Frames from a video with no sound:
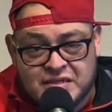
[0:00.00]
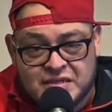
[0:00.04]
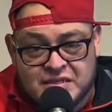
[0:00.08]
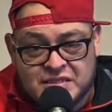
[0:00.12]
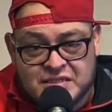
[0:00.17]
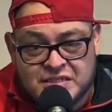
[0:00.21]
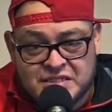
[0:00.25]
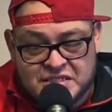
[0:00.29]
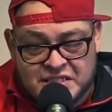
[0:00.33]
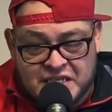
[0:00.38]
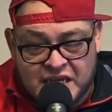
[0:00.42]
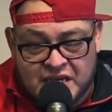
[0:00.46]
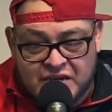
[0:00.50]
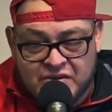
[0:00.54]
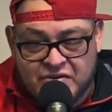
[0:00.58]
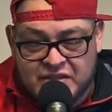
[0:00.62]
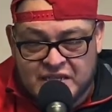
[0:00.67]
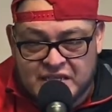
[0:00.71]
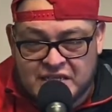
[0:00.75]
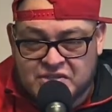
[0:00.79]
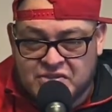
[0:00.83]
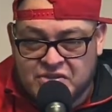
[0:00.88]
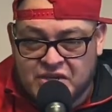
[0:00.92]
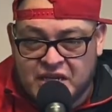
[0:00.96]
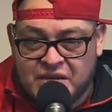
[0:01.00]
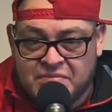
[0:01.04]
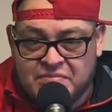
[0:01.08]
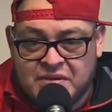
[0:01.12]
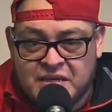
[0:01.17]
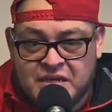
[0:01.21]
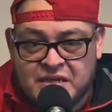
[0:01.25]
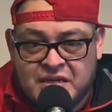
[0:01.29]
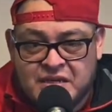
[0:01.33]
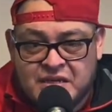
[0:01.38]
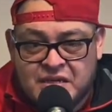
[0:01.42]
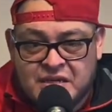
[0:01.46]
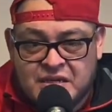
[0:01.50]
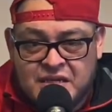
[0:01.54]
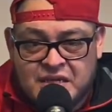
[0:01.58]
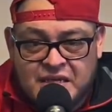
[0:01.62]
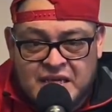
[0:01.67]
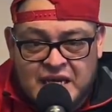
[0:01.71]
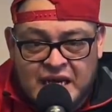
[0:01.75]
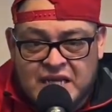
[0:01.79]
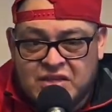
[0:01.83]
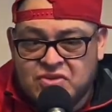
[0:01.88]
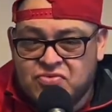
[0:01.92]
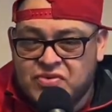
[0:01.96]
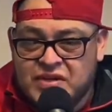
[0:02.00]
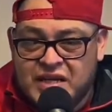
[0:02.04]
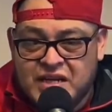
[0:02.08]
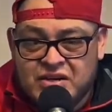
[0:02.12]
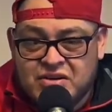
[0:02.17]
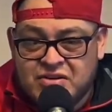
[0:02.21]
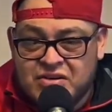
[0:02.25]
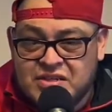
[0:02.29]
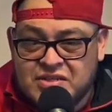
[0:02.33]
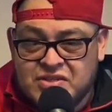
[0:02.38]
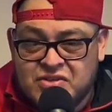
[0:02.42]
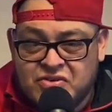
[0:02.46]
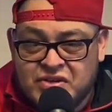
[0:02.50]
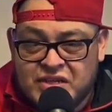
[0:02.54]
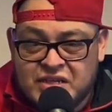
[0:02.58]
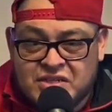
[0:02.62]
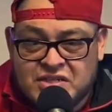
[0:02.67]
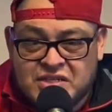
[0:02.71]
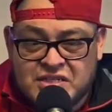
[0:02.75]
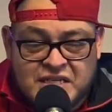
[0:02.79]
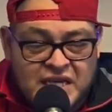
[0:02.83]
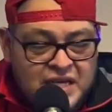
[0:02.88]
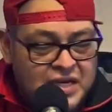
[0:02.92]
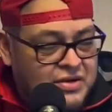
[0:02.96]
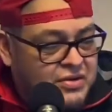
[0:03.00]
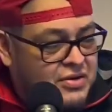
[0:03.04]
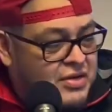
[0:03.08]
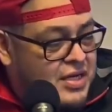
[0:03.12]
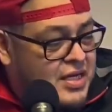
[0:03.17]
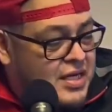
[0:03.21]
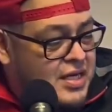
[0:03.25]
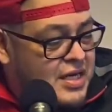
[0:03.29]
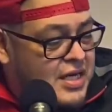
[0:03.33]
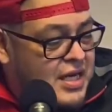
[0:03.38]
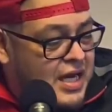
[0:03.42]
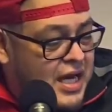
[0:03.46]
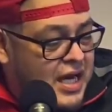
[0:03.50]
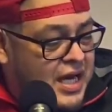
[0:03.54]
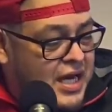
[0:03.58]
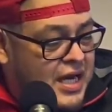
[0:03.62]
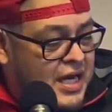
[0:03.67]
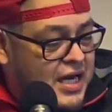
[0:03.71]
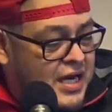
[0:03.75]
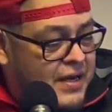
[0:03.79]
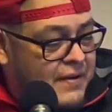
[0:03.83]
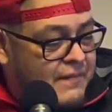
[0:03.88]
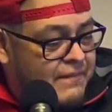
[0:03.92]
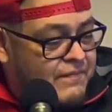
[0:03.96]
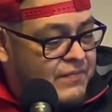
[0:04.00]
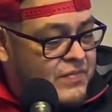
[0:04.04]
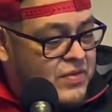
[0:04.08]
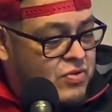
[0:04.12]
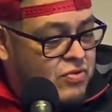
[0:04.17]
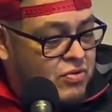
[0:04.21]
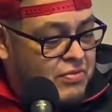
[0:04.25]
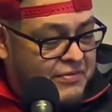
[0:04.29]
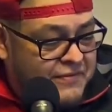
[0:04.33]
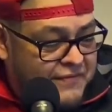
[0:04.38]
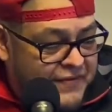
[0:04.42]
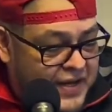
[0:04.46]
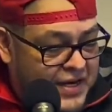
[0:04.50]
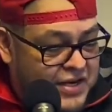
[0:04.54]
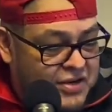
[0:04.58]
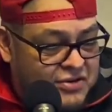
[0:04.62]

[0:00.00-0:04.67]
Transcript: Shevchenko, I think is her name, Antonia Shevchenko. Will be fighting her